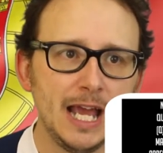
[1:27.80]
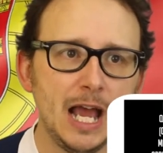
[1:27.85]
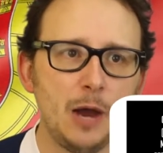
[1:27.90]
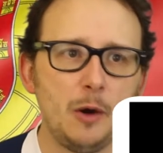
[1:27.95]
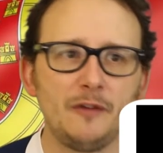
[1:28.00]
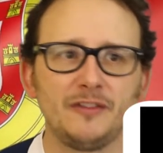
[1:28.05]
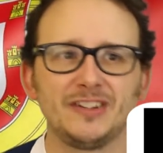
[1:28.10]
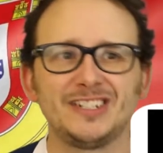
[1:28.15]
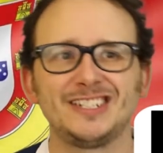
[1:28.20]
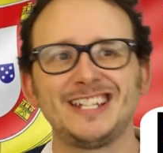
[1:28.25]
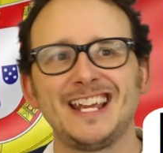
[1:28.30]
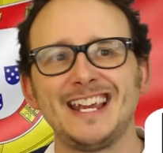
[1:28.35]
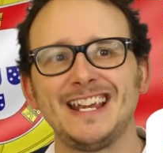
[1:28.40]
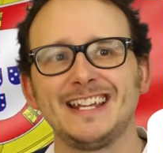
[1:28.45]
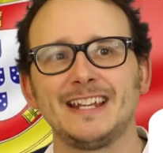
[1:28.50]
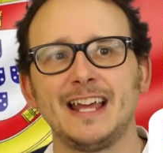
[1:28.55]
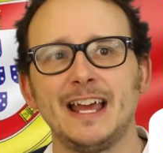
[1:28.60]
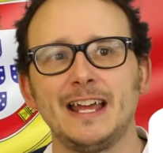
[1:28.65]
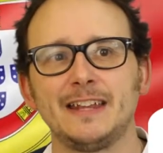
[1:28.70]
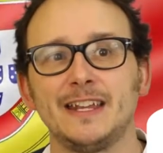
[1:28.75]
However,
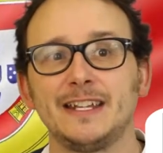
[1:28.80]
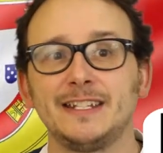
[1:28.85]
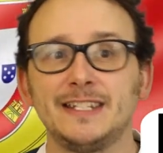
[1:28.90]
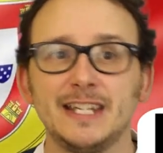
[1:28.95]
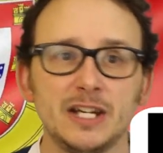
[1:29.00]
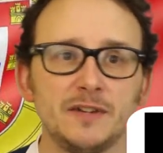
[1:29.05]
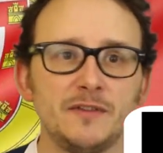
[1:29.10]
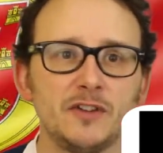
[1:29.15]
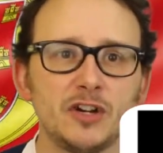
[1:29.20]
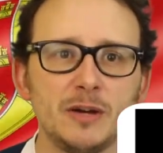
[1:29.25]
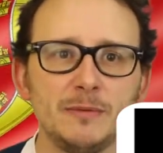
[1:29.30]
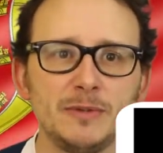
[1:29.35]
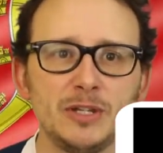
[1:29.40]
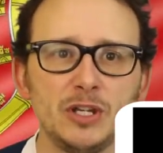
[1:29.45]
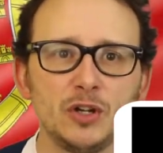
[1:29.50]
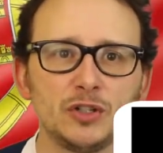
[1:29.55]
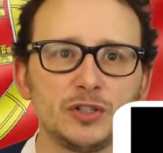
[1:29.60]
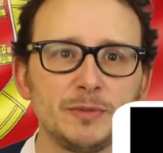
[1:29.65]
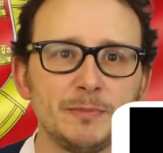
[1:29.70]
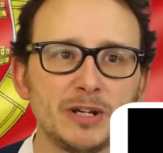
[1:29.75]
saying that, they did overcome
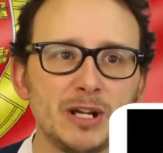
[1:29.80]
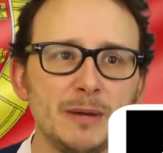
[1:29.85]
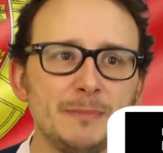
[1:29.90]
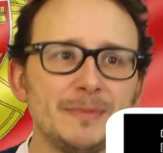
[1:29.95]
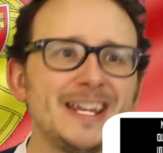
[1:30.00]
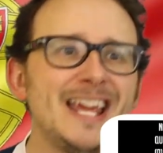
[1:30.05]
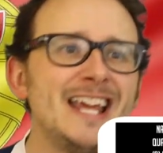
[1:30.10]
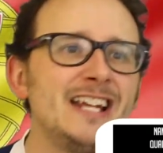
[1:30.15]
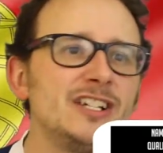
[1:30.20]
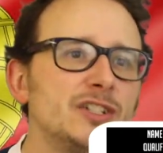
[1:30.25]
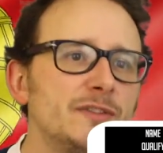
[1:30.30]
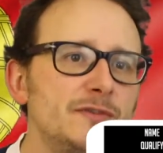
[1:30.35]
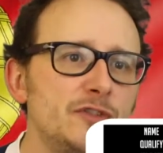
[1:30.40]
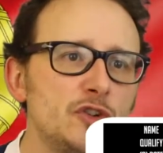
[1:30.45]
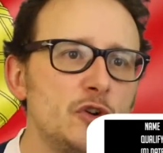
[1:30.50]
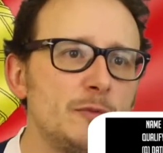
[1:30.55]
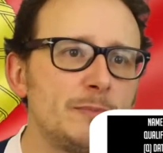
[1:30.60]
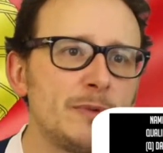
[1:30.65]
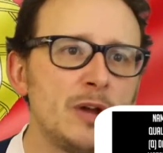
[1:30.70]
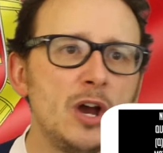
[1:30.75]
the odds and become kings of
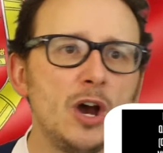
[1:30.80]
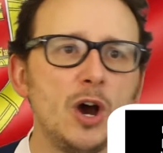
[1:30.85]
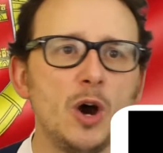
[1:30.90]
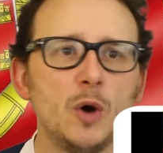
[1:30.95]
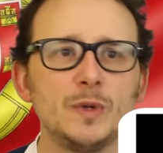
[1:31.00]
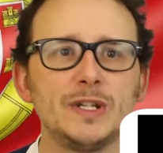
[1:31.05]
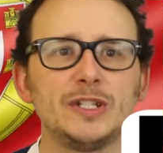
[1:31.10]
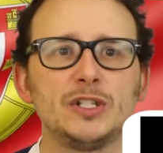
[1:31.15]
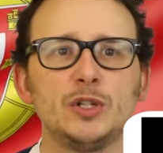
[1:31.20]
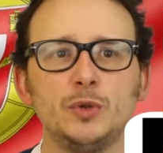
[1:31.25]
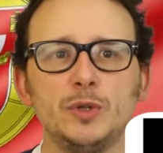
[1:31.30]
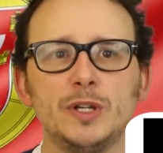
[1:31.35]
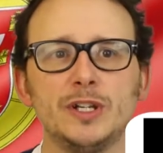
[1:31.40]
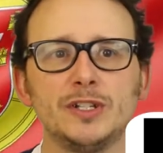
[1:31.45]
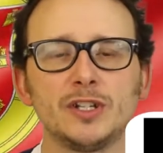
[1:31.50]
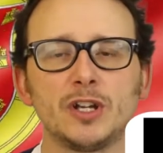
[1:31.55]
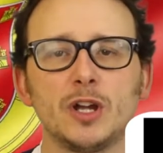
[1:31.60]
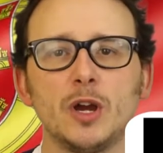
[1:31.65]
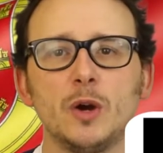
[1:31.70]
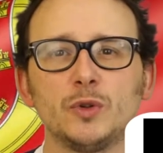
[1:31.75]
Europe only 2
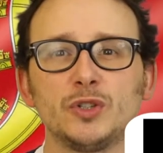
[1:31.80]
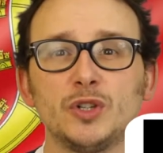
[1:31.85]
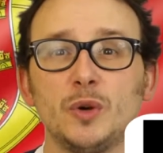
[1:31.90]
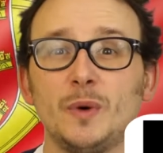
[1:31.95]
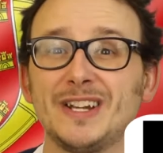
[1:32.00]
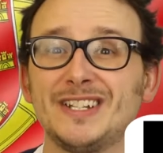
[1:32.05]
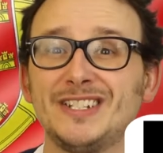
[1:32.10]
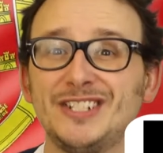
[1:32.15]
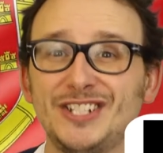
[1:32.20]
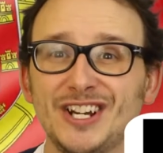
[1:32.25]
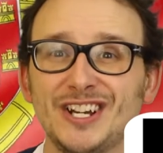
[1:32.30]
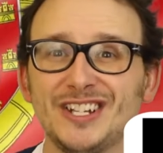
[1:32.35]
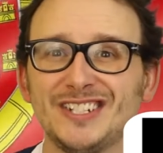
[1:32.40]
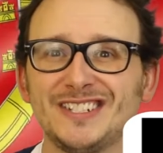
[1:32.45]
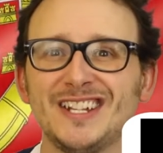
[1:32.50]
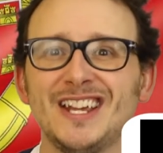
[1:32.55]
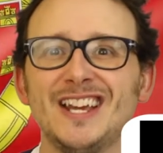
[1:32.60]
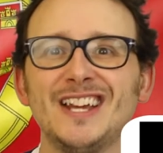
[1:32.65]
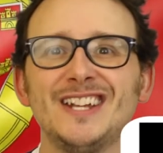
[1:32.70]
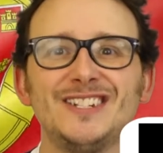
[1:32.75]
years ago, so I
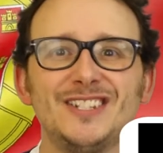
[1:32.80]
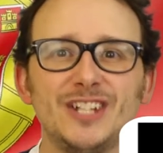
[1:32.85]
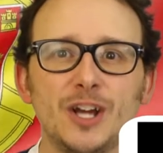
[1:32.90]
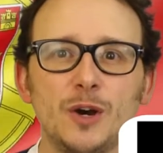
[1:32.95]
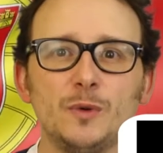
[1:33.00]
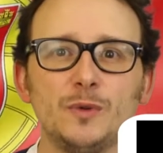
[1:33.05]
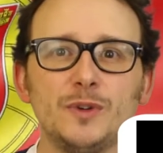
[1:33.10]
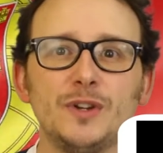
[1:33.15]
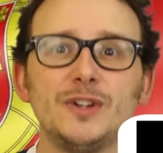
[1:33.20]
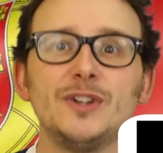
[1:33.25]
just don't